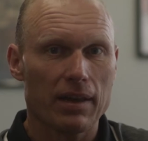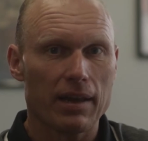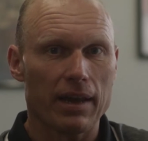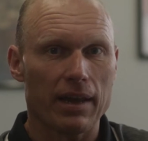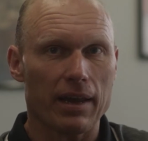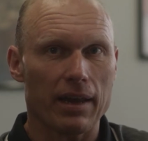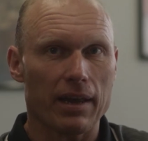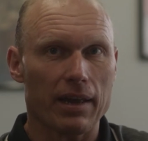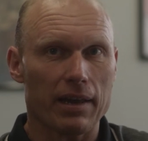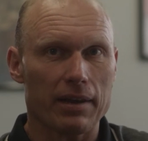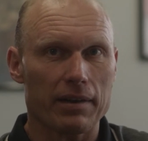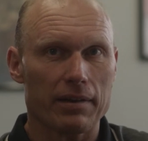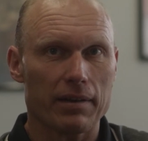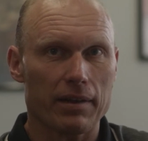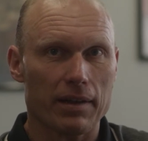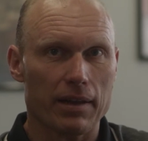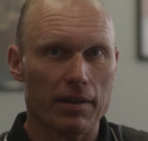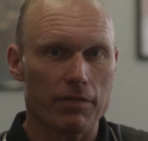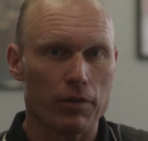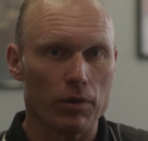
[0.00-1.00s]

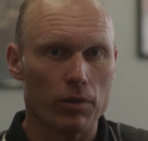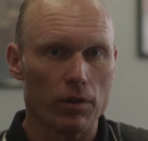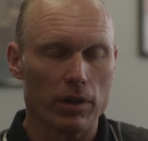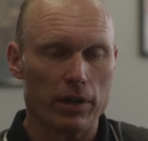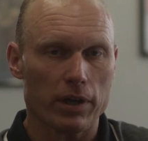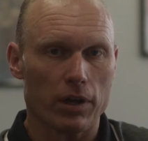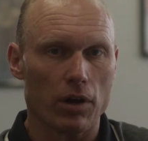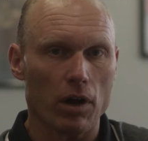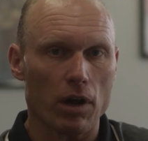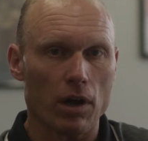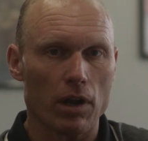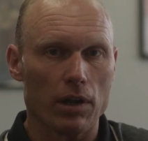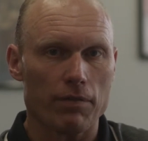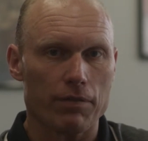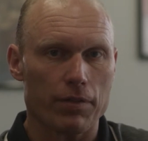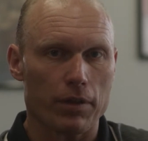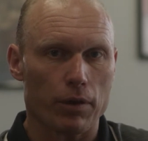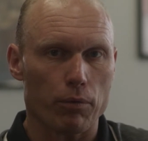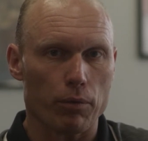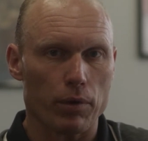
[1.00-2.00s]
And if you look at all
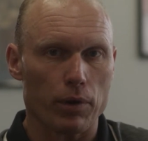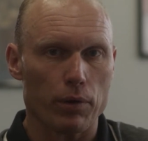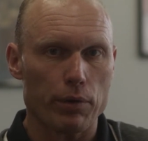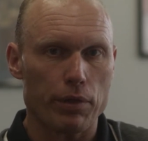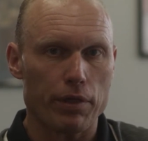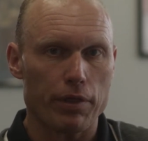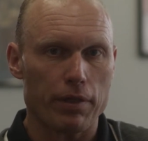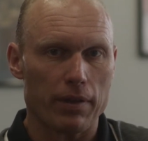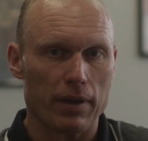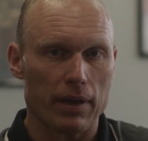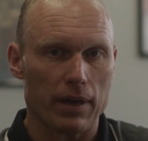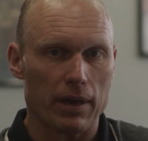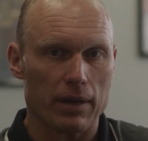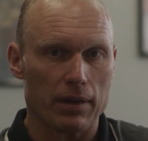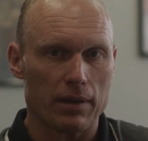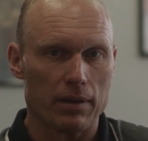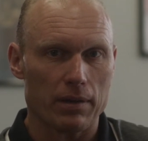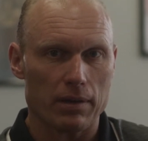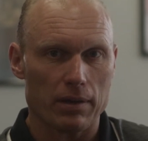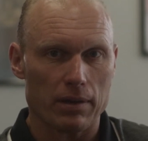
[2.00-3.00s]
of the growth
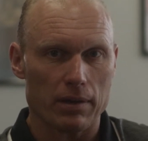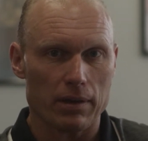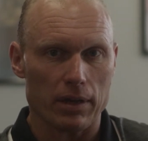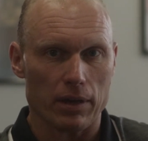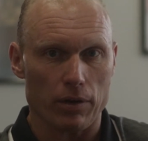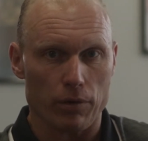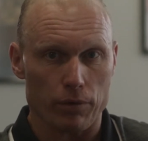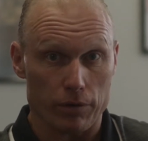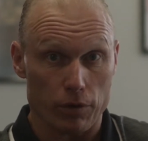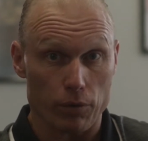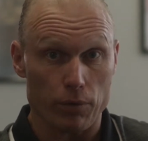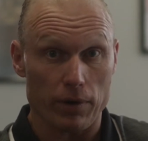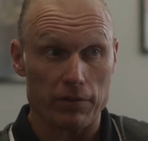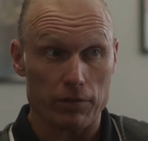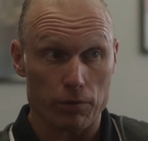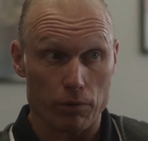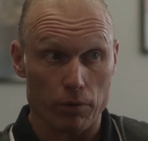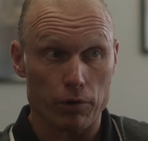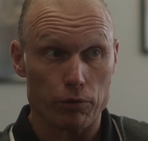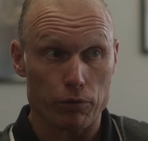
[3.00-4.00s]
in
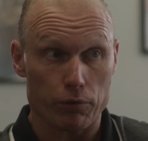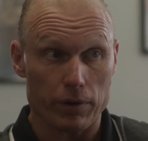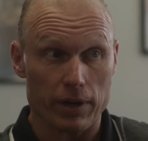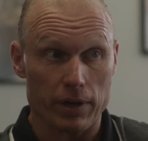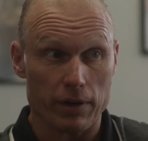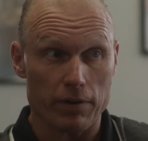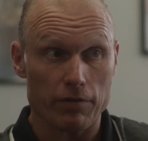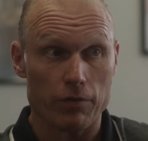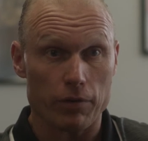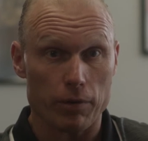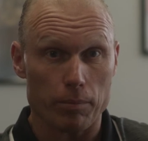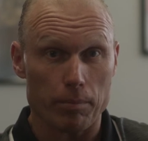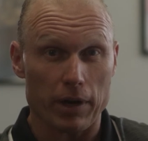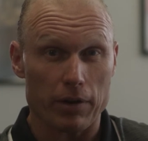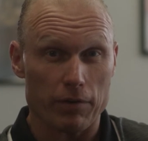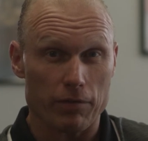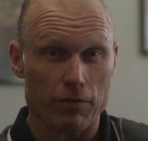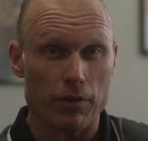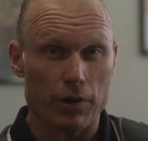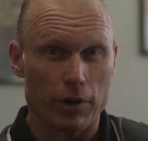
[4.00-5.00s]
U.S. grocery here for
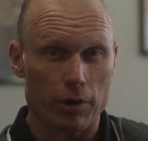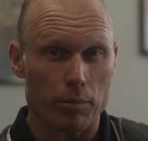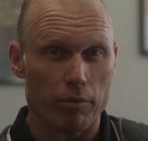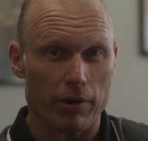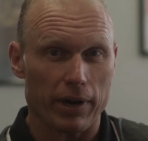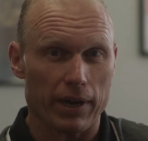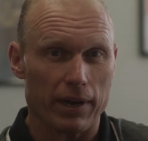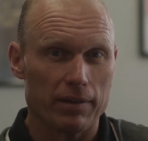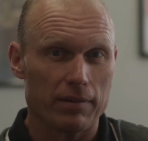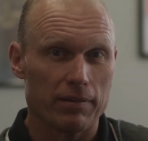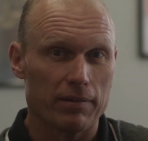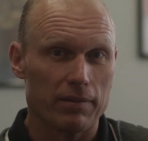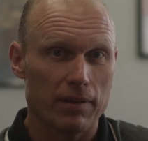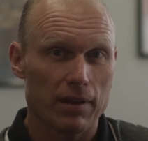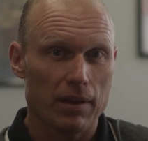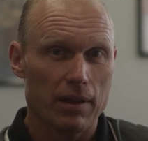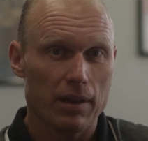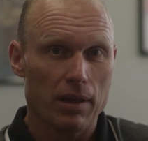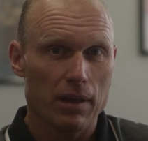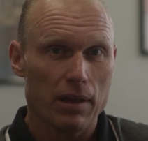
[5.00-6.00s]
better for you brands,
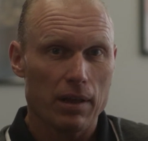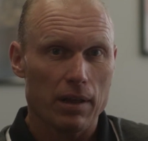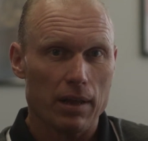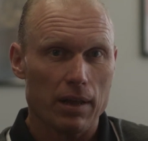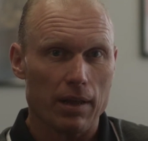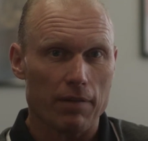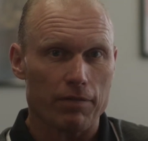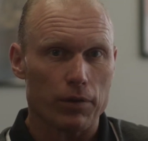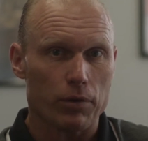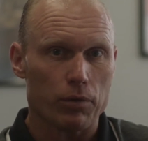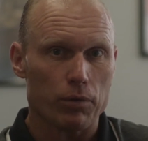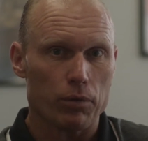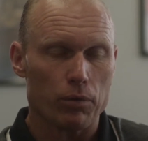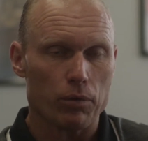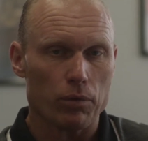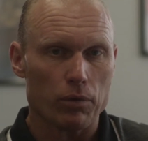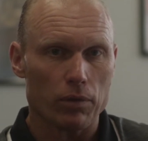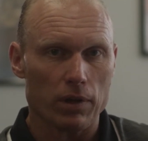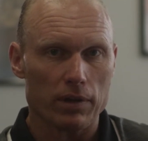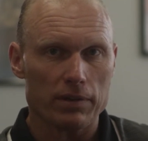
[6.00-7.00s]
if
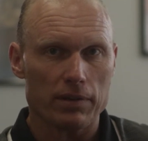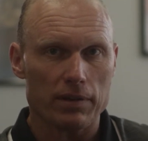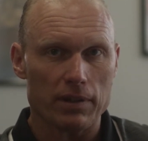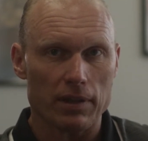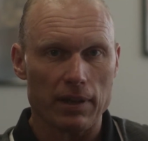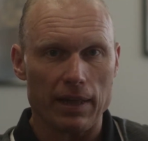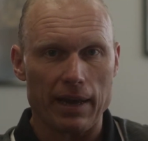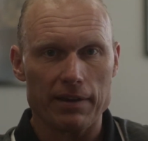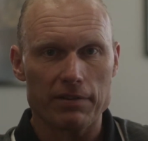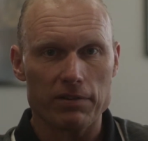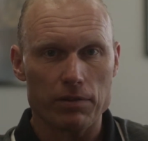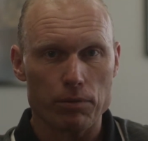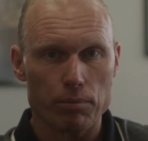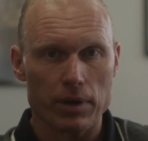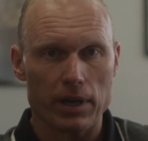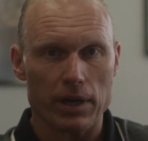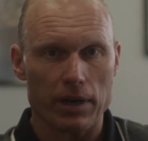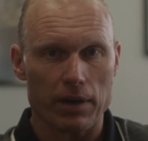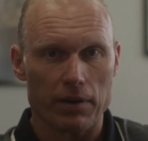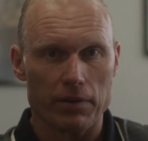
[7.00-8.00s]
you looked at the last
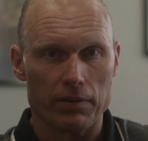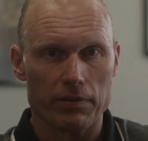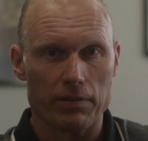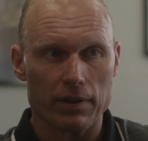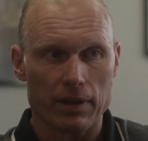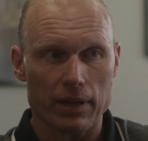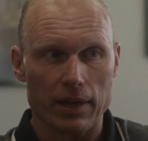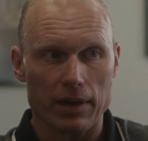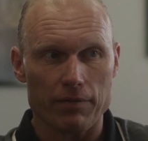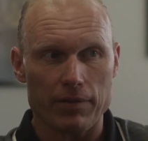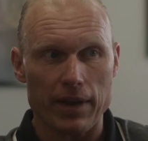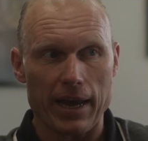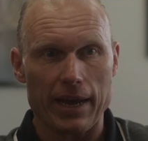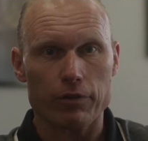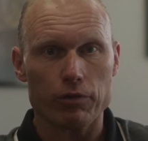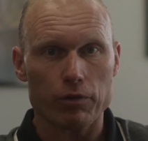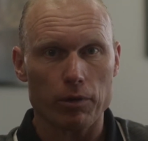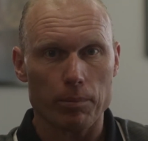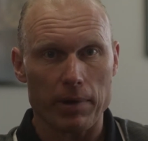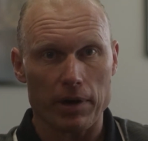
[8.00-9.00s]
3 years, kind of
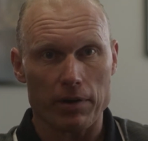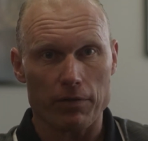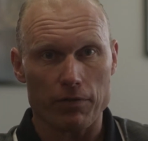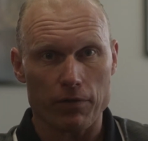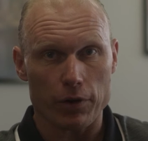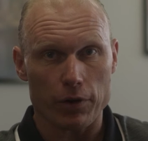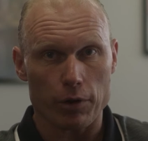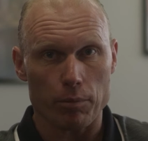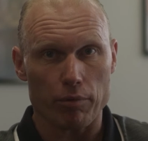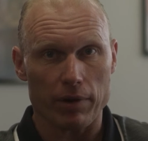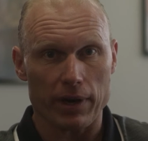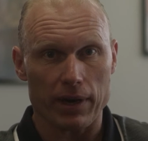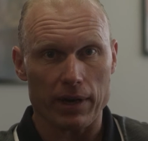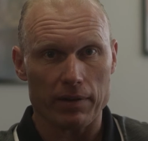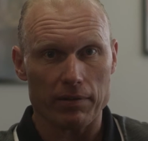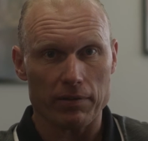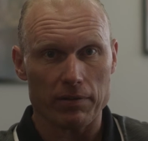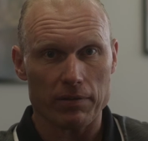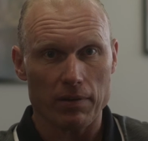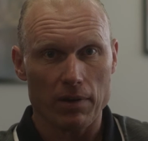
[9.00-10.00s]
natural better you
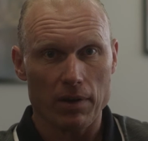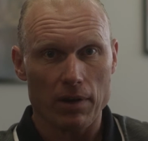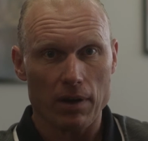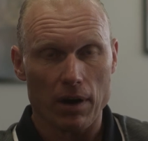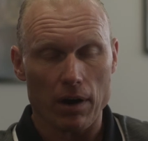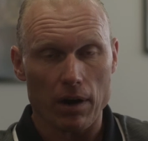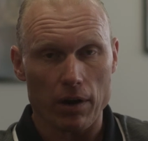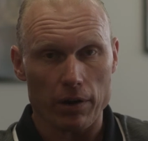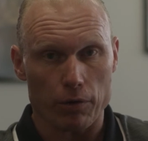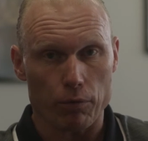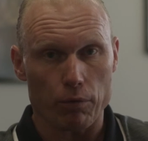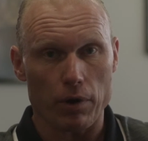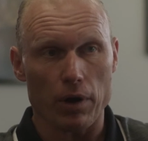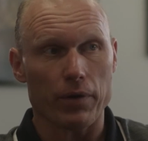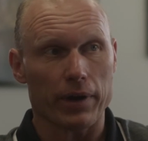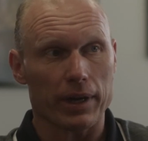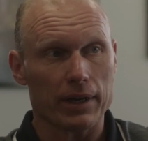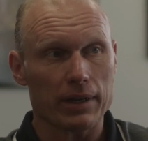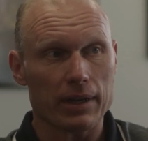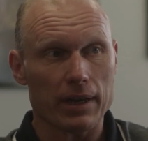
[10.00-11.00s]
brands are
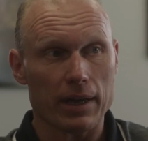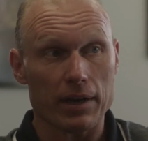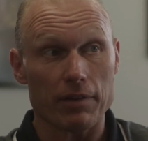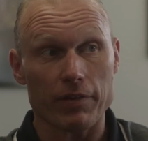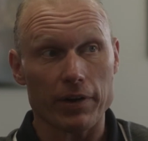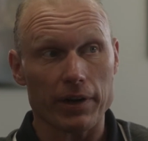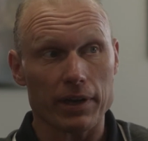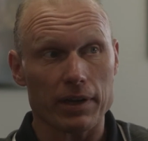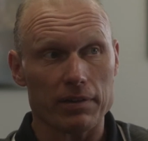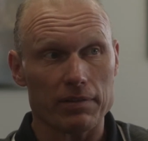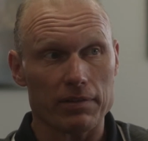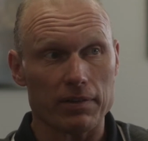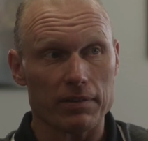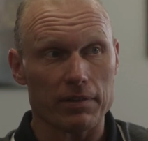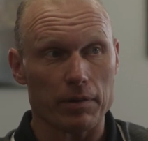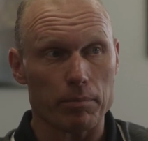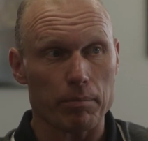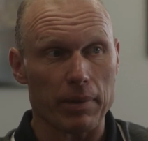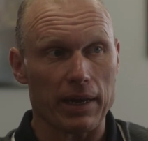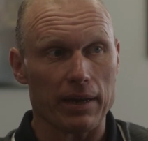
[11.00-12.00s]
growing at a very
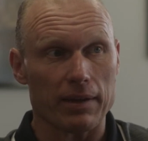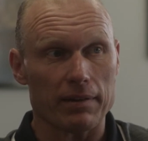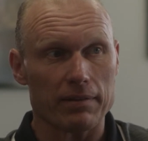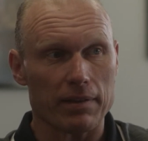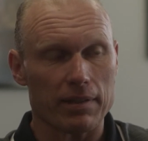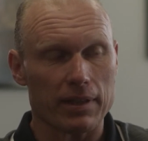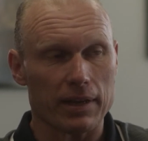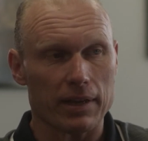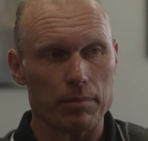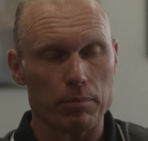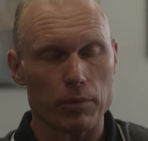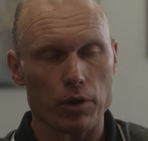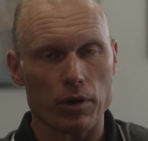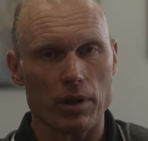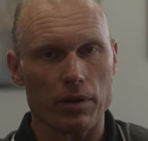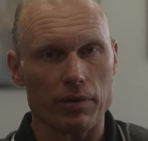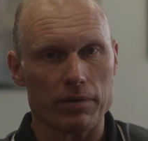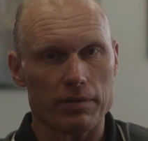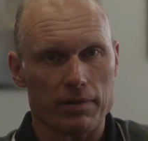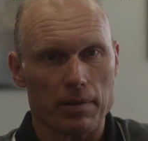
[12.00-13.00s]
consistent pace. I think in
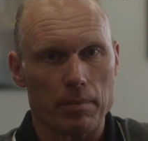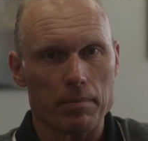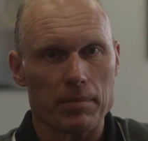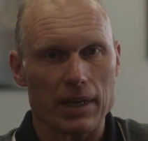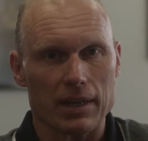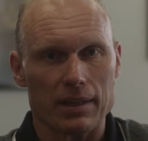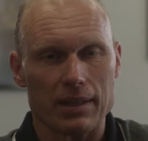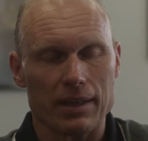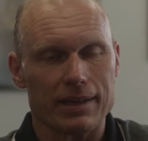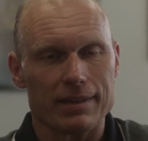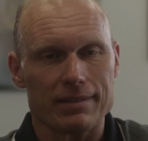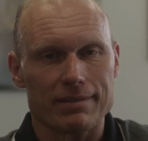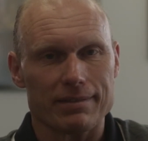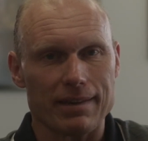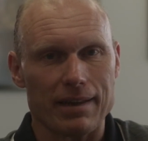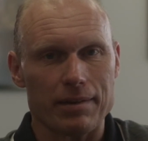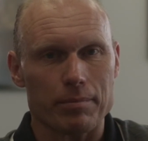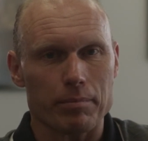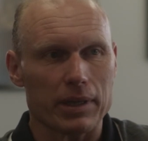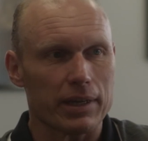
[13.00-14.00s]
MULO it's something like
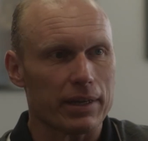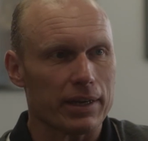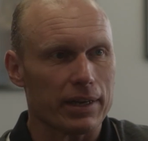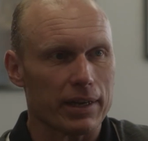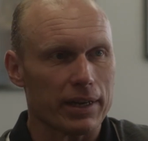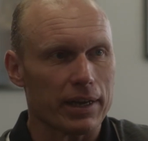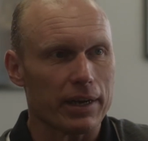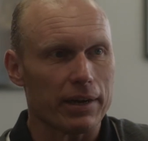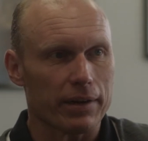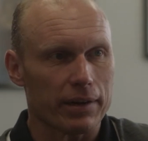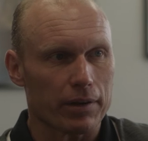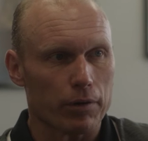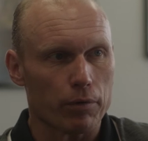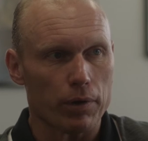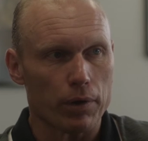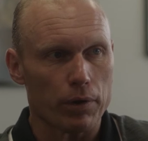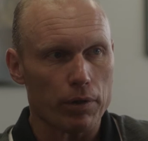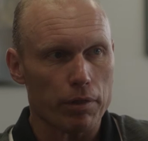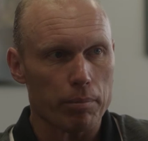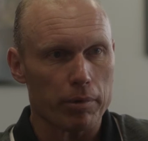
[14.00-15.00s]
10 billion a year in
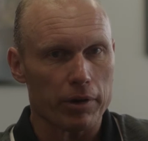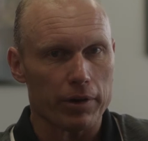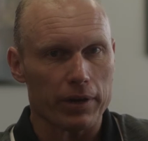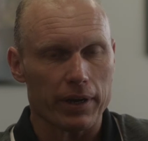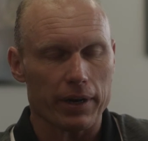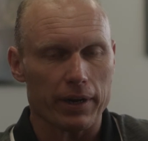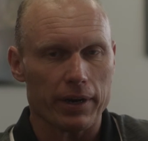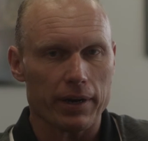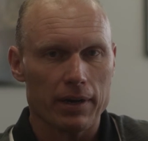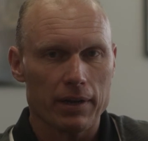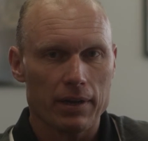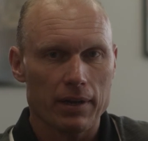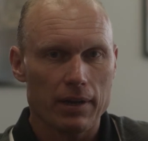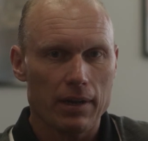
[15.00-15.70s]
growth per year,